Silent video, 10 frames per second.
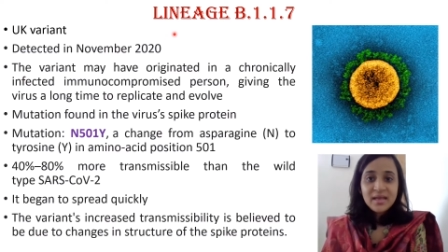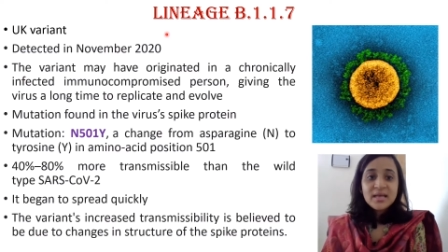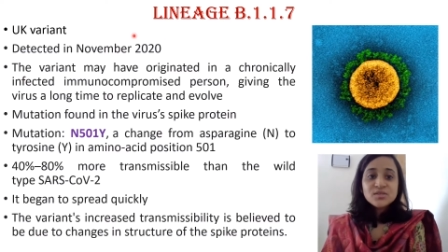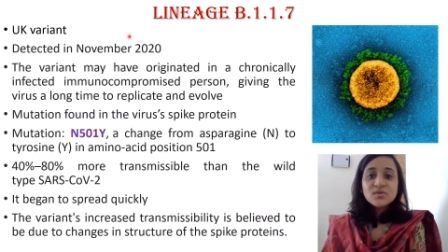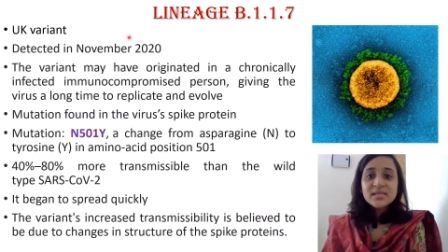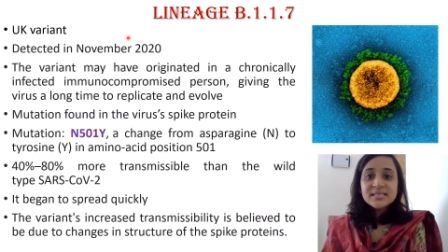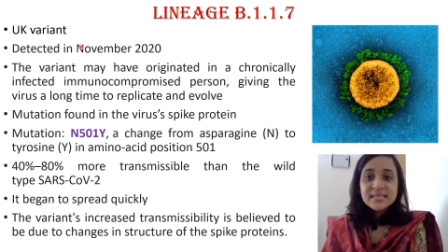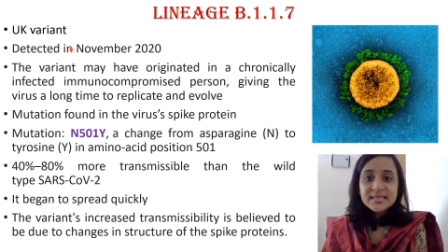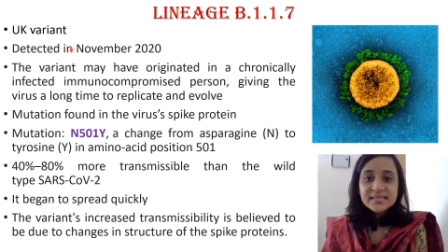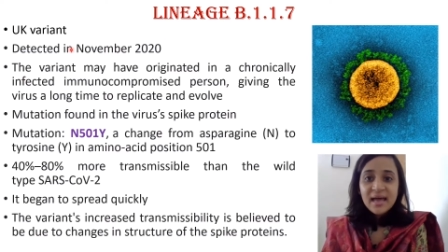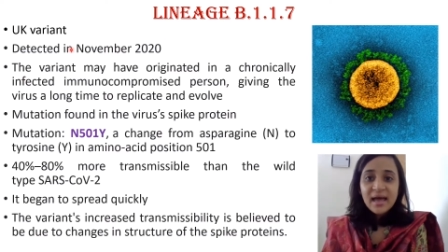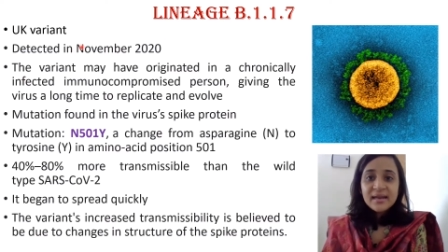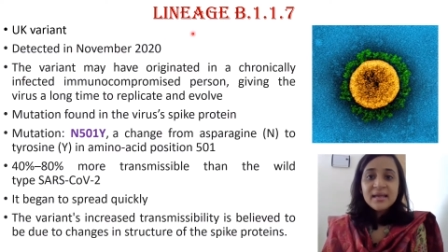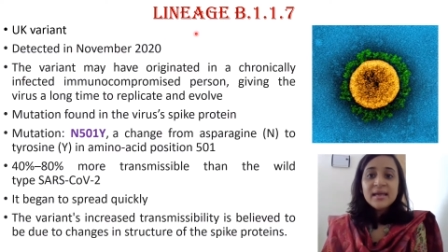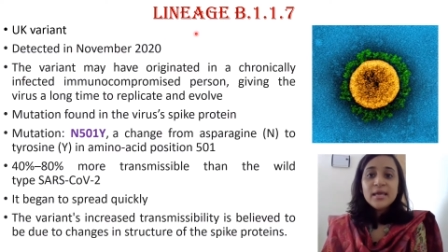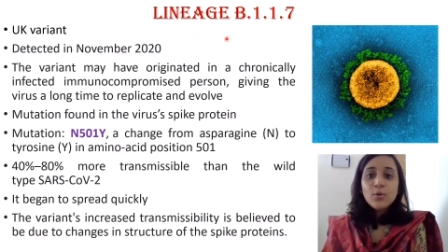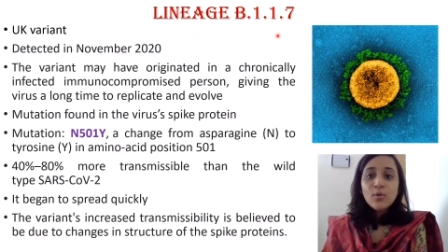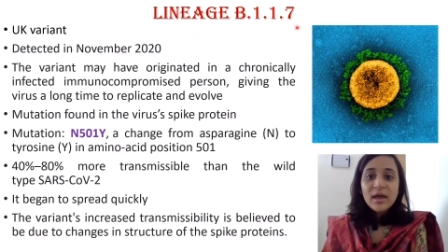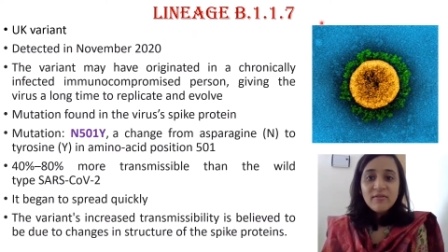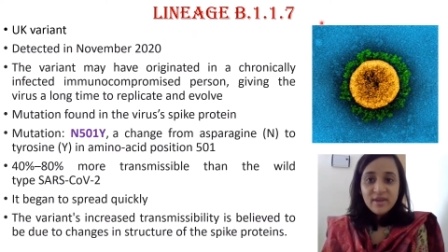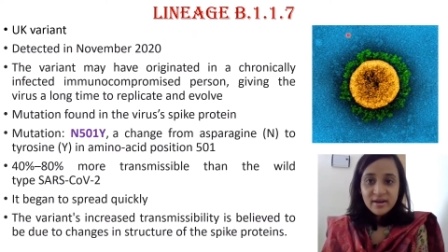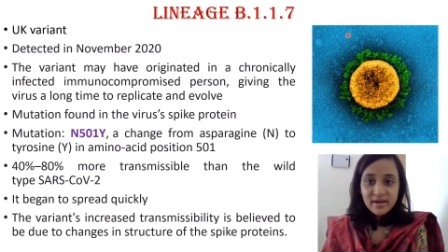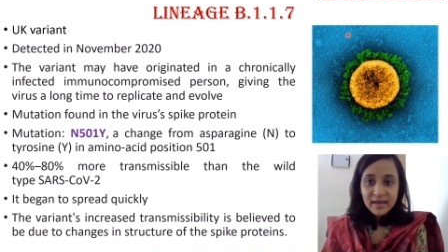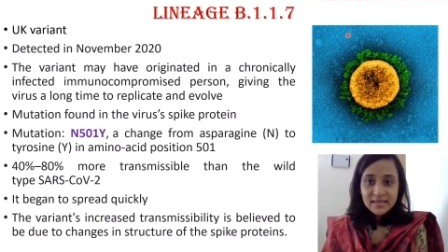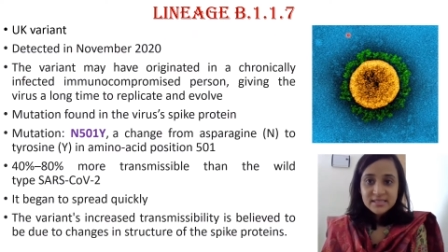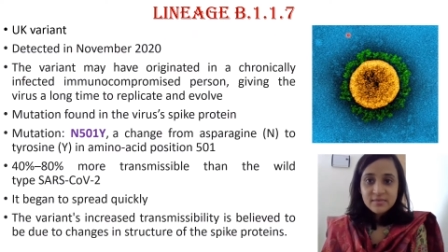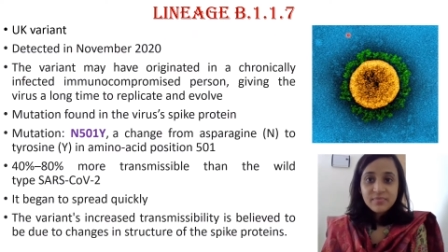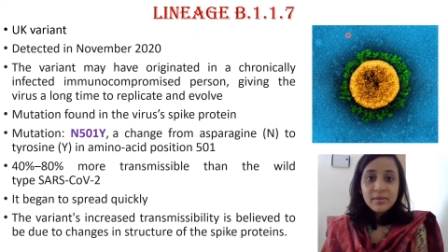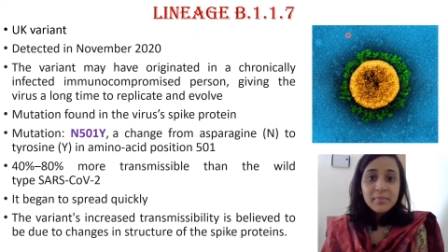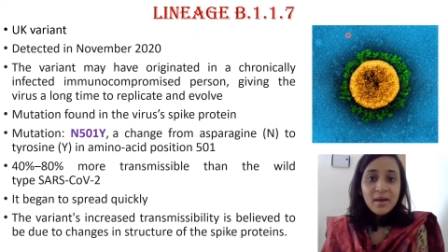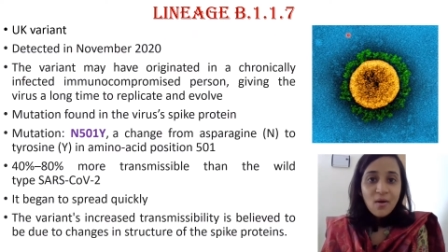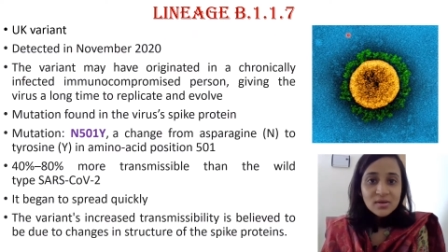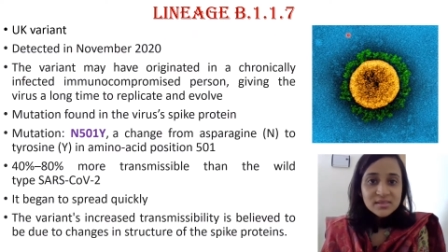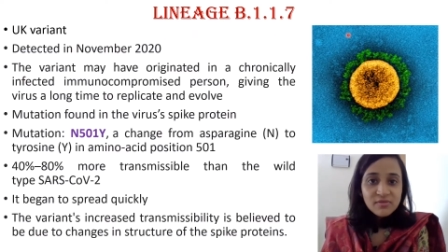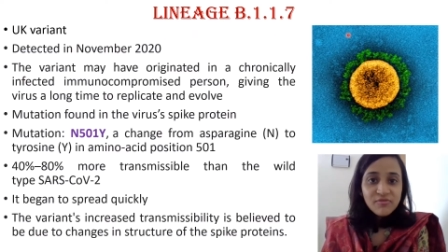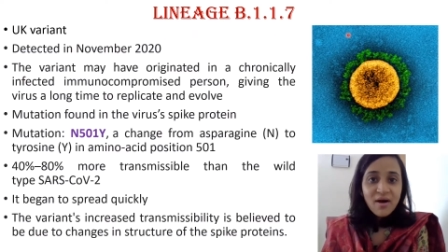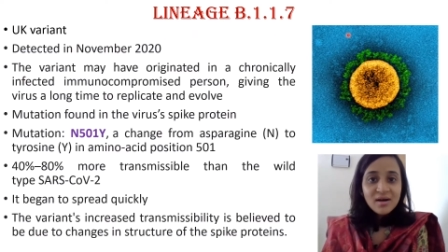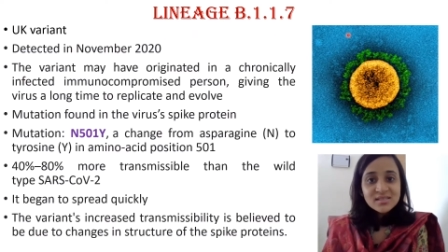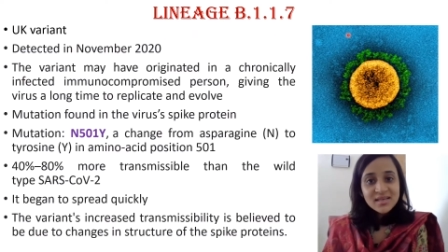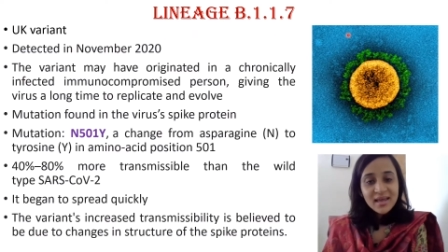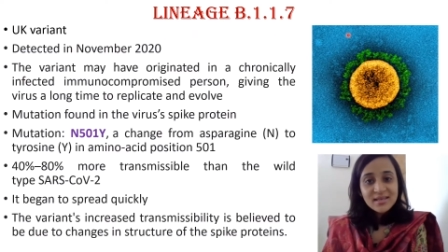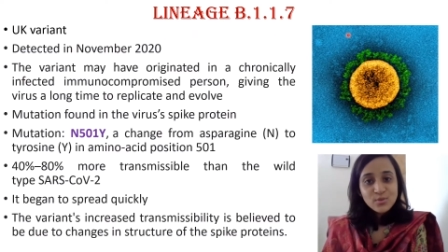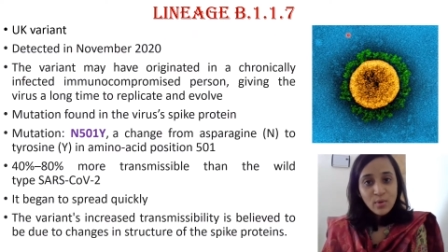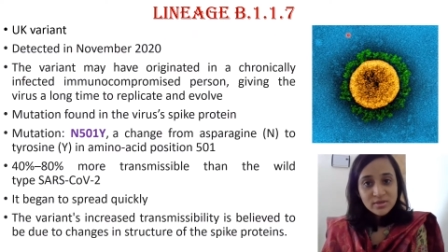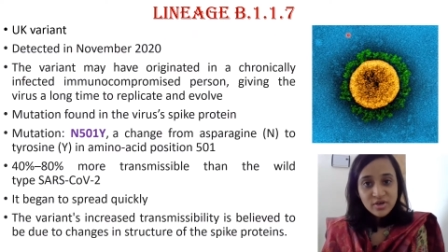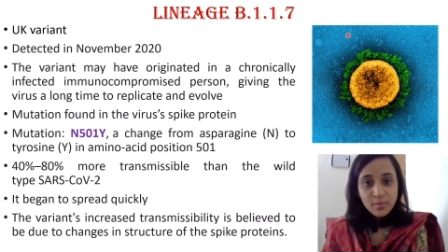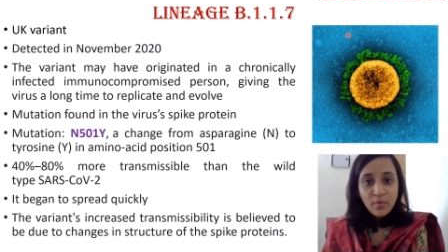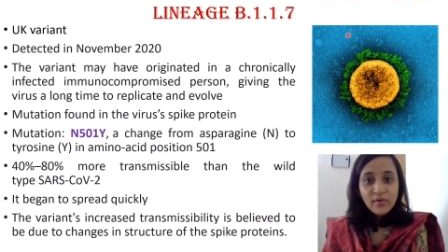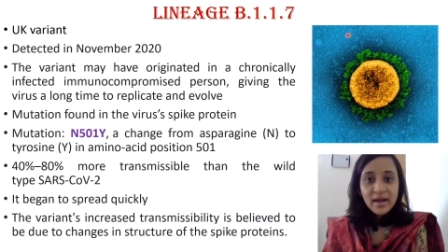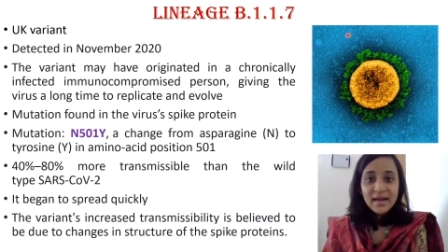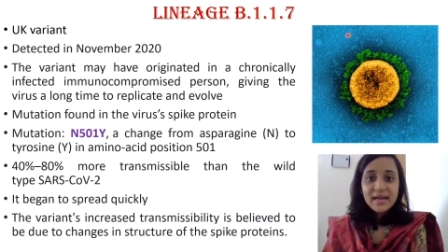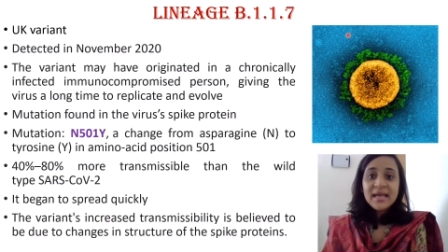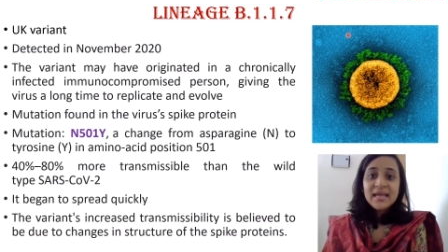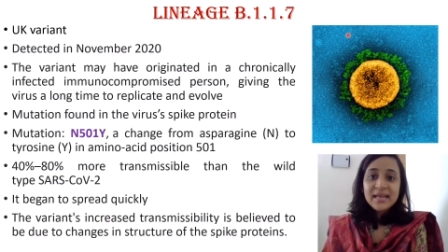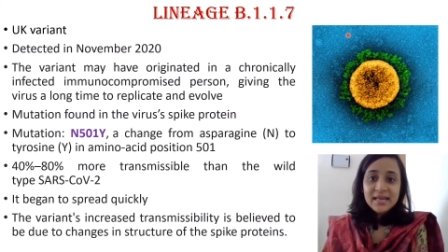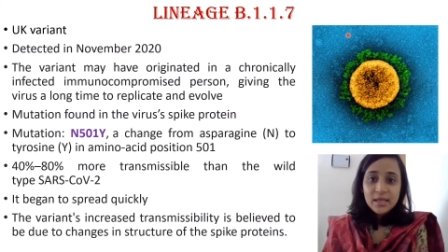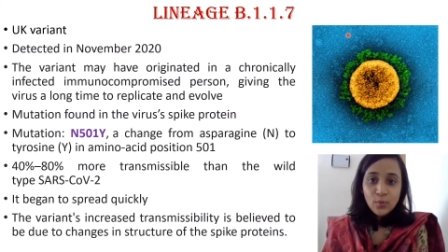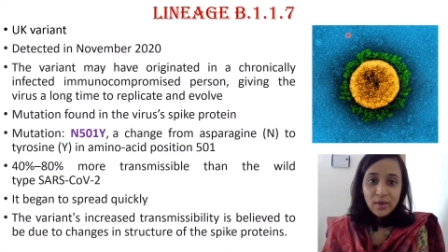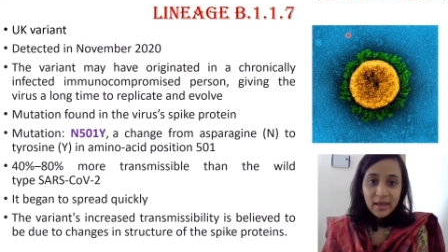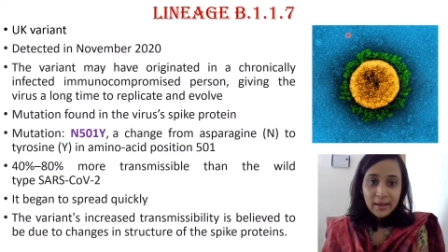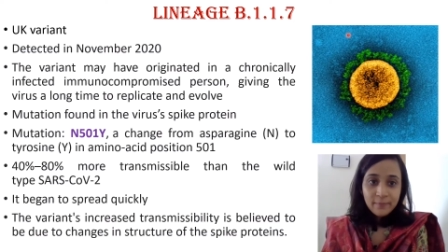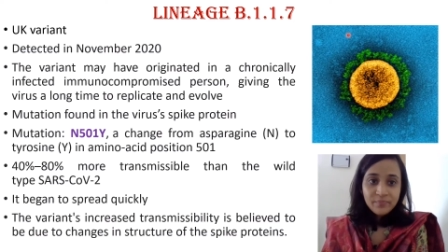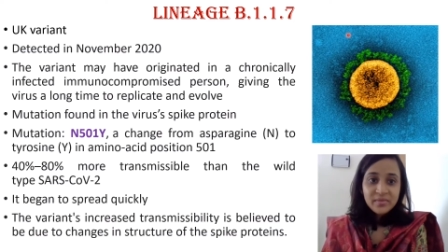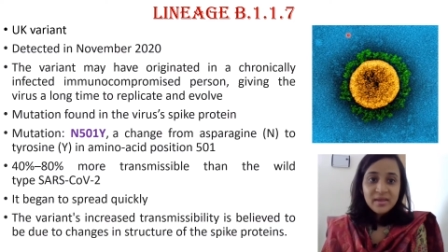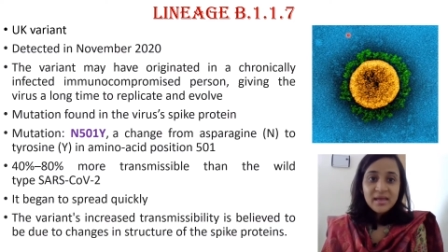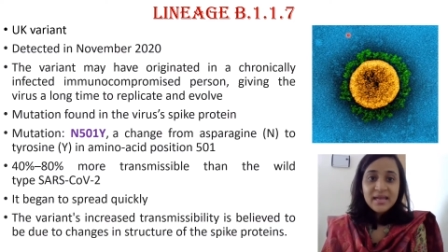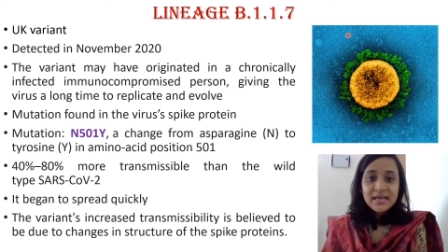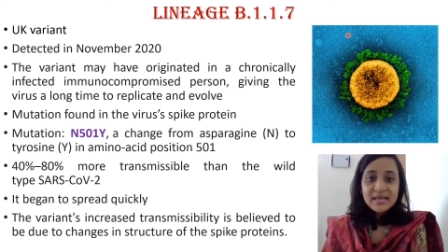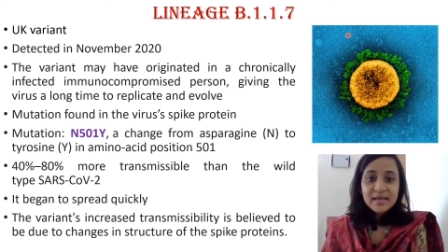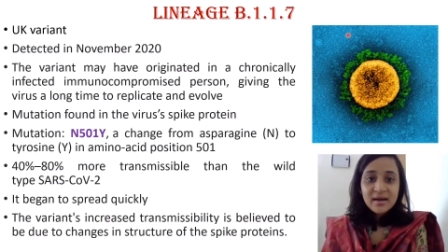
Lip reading: So this is an UK variant because the first case was reported in UK in